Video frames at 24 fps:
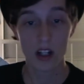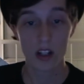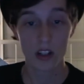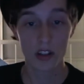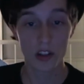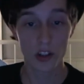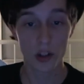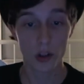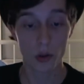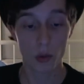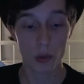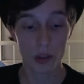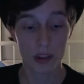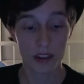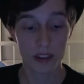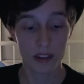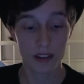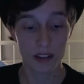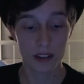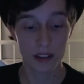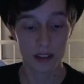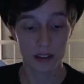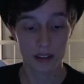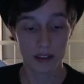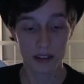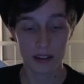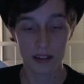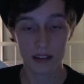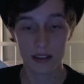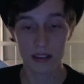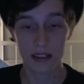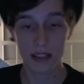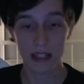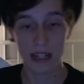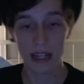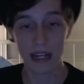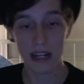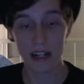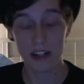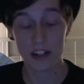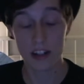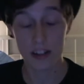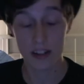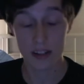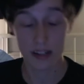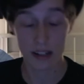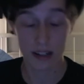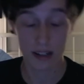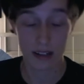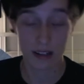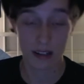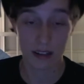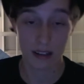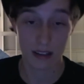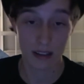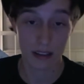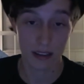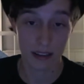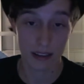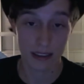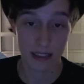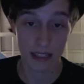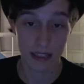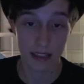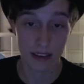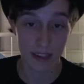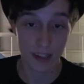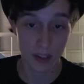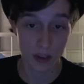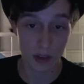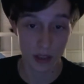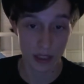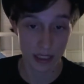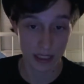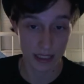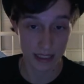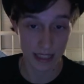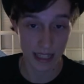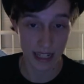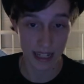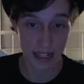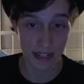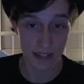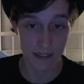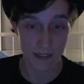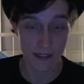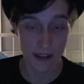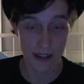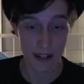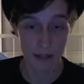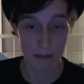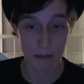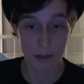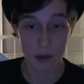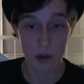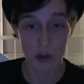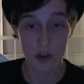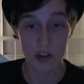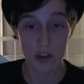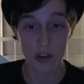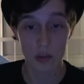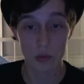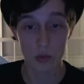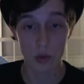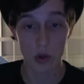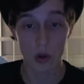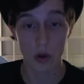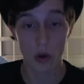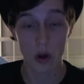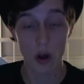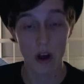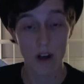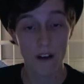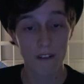So what the agentic state theory is saying, that a person will